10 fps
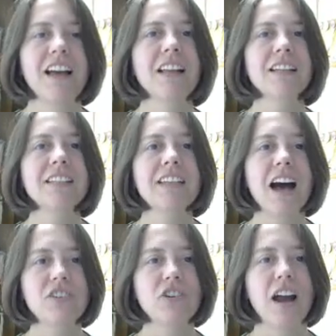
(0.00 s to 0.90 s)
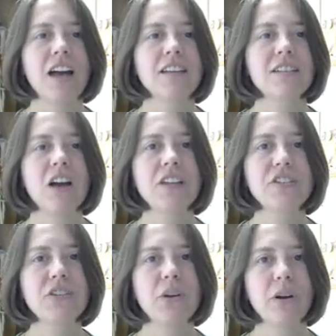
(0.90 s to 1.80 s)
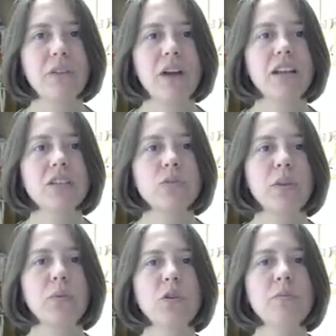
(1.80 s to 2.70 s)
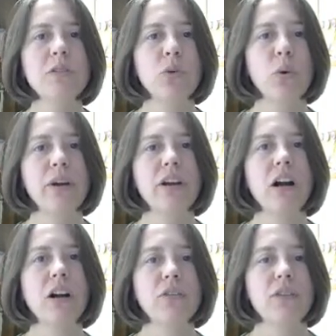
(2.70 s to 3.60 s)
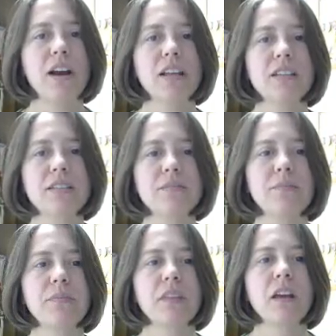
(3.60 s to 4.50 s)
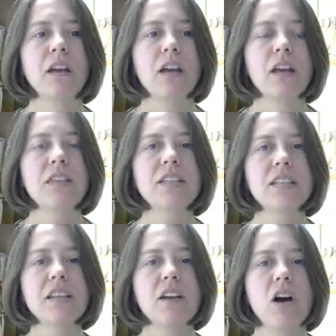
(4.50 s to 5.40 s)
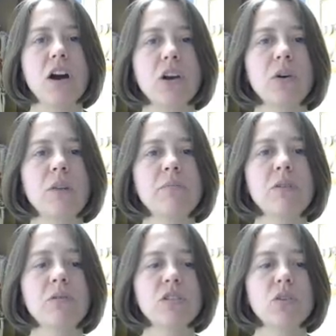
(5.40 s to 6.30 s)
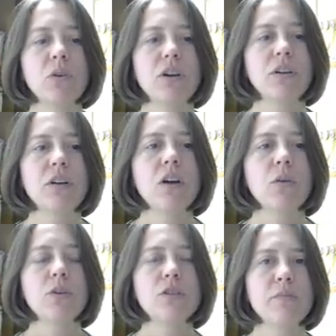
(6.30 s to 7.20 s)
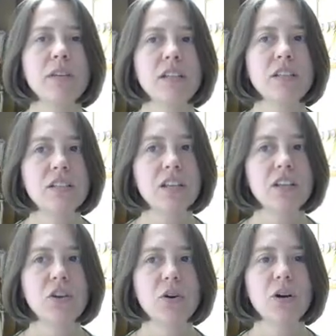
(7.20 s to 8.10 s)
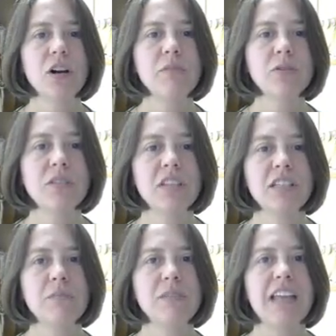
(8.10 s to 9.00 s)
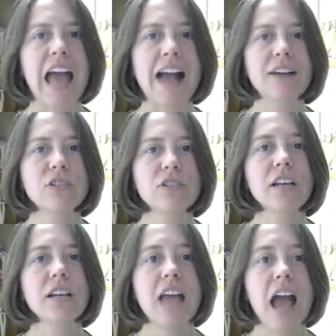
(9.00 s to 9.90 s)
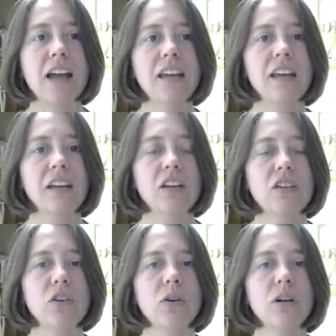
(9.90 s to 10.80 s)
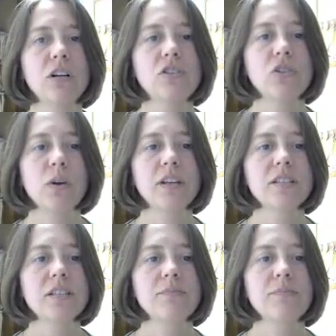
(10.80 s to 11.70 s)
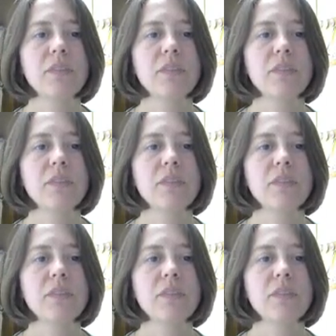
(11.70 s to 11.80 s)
Let's contrast osteoarthritis with rheumatoid arthritis. This is an autoimmune disorder, which means your immune system is actually attacking your joints.